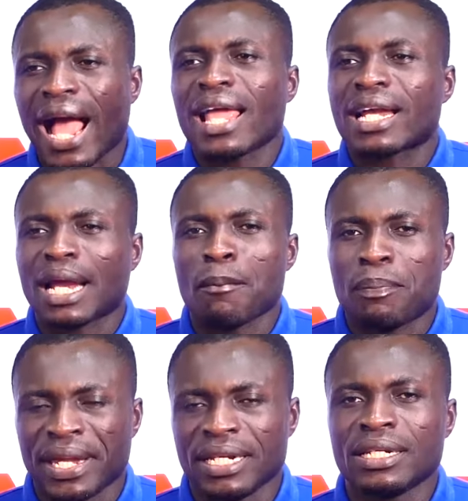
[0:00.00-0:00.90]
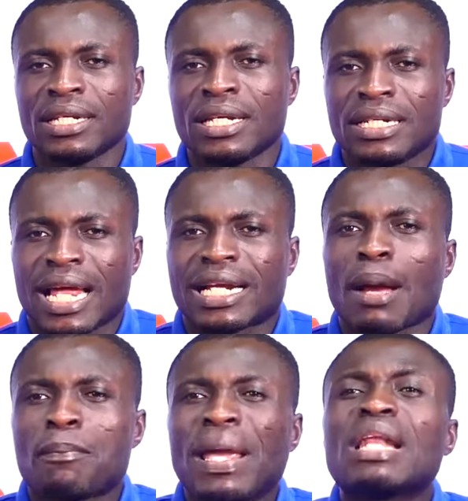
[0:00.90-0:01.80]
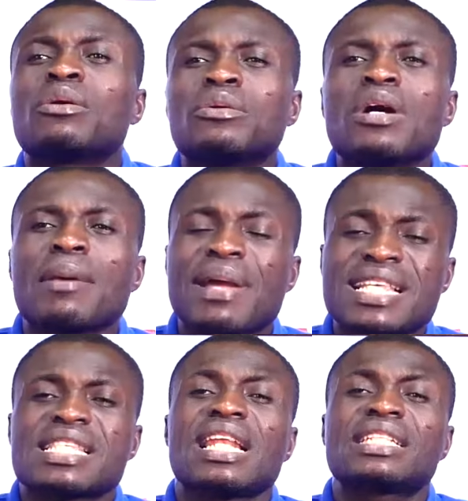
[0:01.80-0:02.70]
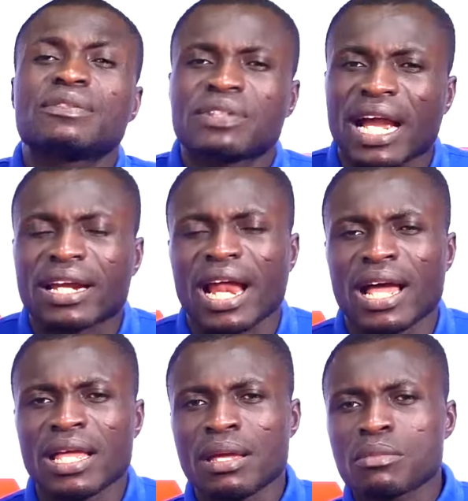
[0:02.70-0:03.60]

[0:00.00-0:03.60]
I a campaign. Na campaign, no, a best selective kakra.